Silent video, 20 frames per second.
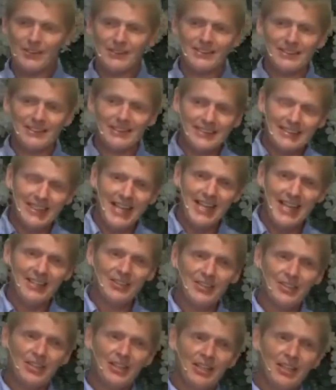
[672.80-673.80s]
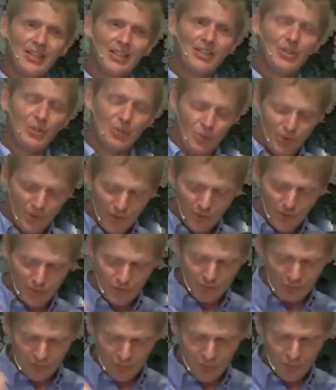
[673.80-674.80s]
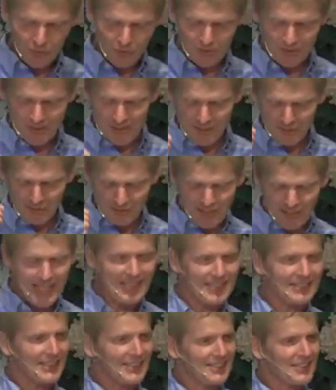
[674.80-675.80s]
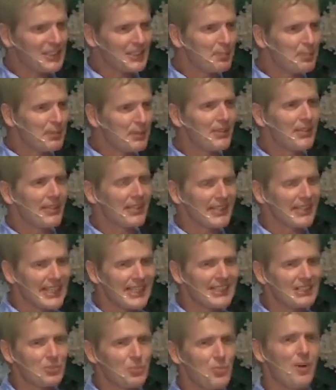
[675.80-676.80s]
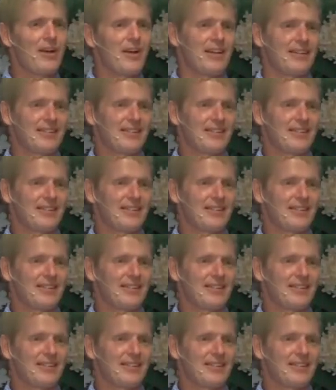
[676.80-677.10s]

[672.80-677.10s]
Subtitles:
tend to those fruits of light in the Spirit, guess what?